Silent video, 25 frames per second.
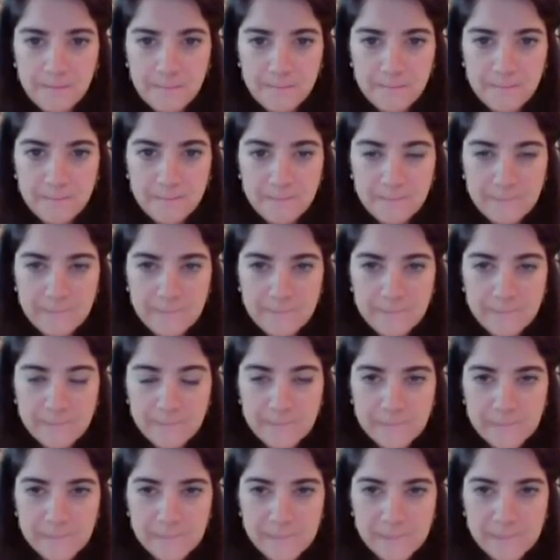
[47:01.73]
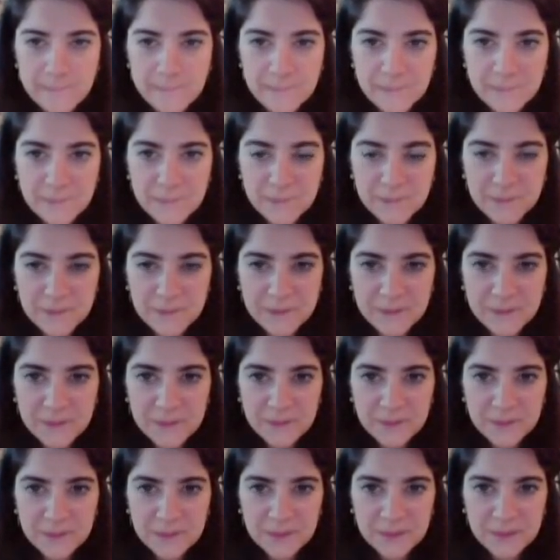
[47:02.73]

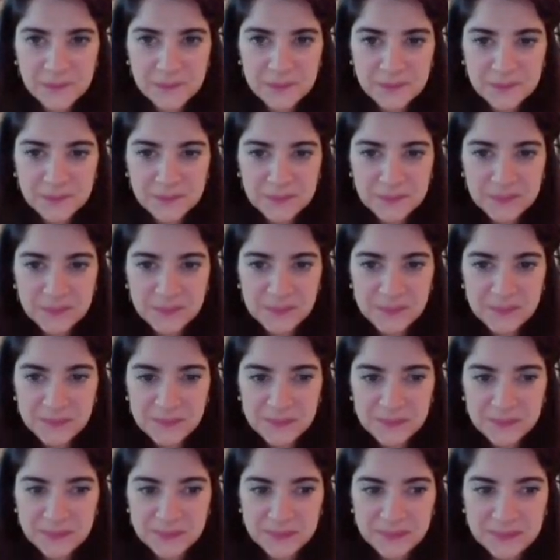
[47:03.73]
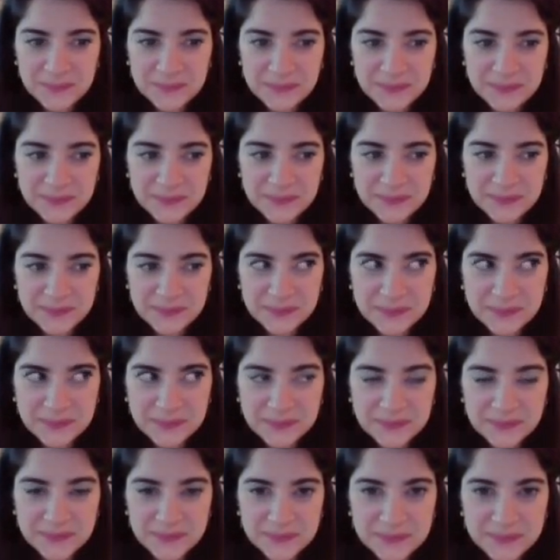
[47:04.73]

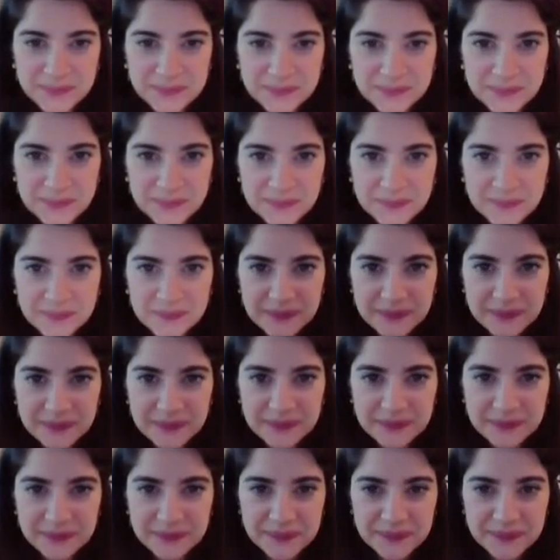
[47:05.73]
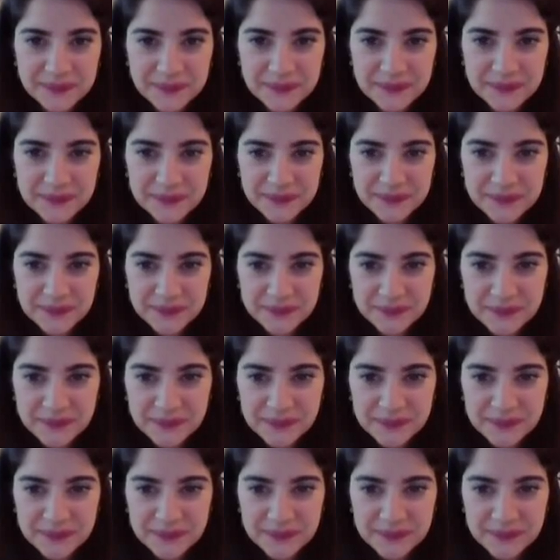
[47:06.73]

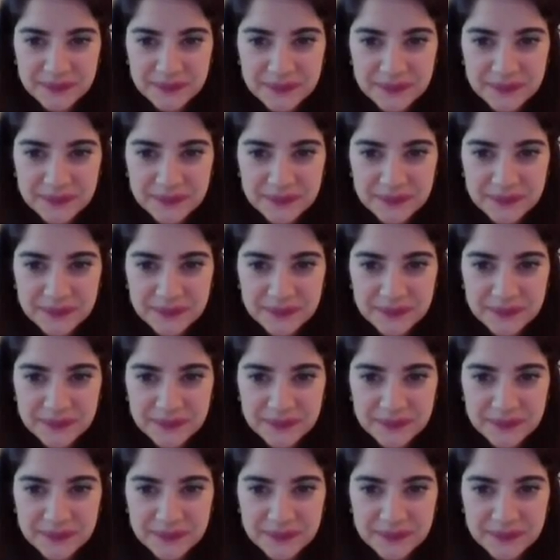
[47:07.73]
The person shown says nothing.